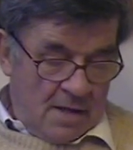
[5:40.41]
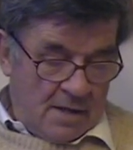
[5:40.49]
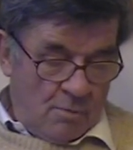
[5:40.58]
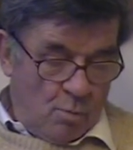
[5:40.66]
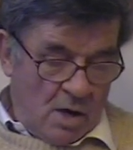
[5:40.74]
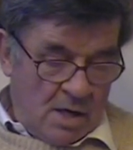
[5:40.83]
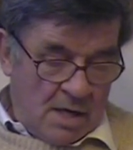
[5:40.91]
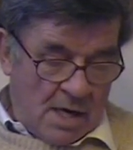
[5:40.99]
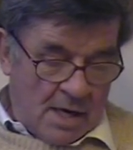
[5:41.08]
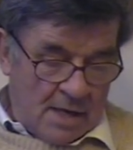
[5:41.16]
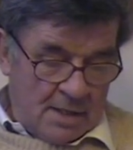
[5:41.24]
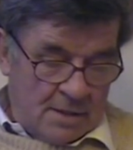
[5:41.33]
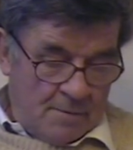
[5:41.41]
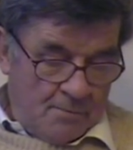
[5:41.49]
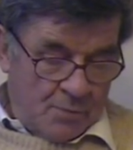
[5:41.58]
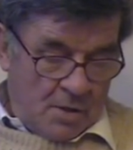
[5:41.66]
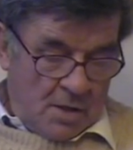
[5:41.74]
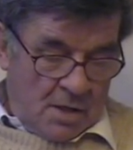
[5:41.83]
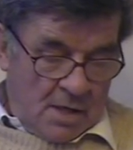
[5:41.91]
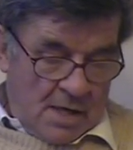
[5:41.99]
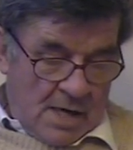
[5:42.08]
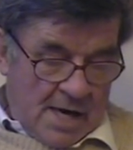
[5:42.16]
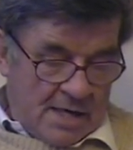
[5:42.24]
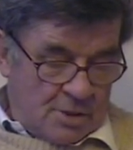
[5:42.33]
Then one night,
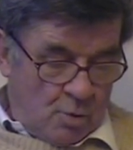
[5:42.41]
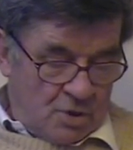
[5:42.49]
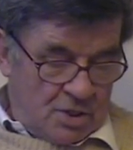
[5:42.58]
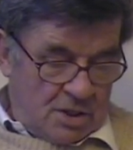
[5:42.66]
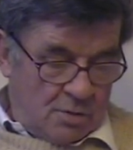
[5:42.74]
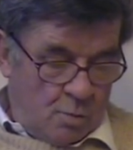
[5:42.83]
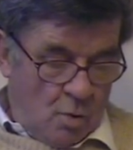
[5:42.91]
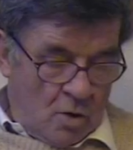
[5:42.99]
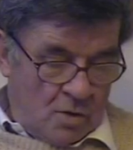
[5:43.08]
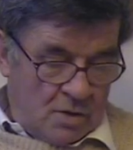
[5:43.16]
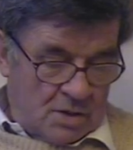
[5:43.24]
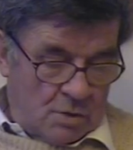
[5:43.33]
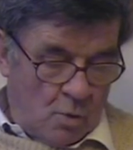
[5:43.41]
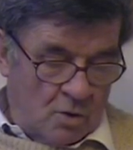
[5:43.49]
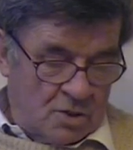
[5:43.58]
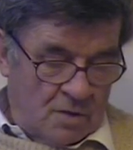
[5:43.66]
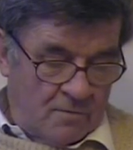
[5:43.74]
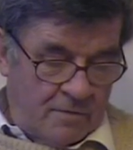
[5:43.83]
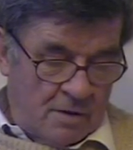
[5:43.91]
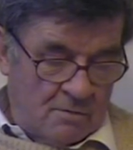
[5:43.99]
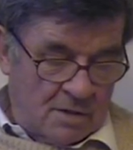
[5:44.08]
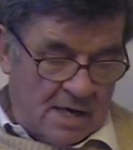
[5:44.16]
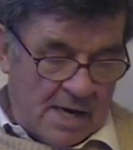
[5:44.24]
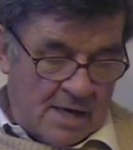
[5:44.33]
as was his wont, Walton
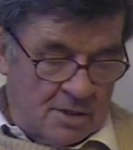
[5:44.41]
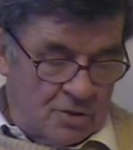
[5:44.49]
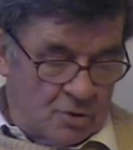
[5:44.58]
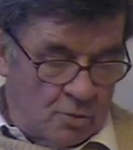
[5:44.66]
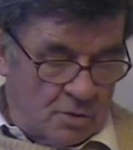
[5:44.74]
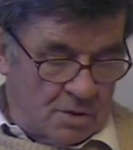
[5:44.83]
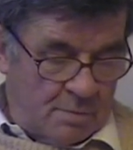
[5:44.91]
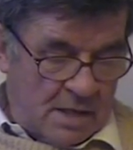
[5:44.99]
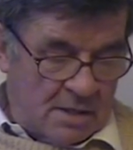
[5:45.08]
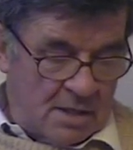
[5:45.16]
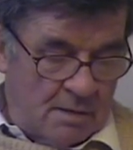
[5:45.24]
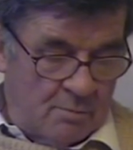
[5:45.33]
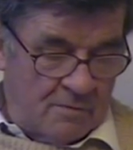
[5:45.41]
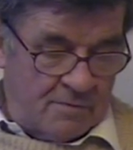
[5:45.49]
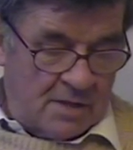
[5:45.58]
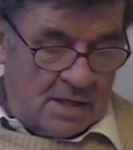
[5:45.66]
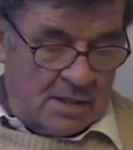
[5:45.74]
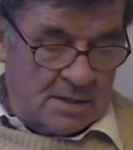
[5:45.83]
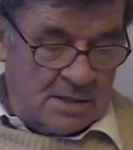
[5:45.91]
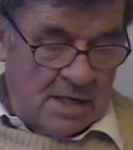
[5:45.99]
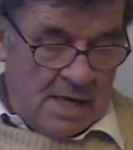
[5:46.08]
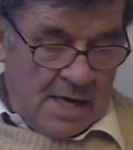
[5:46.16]
phoned Catt and talked about a number of things.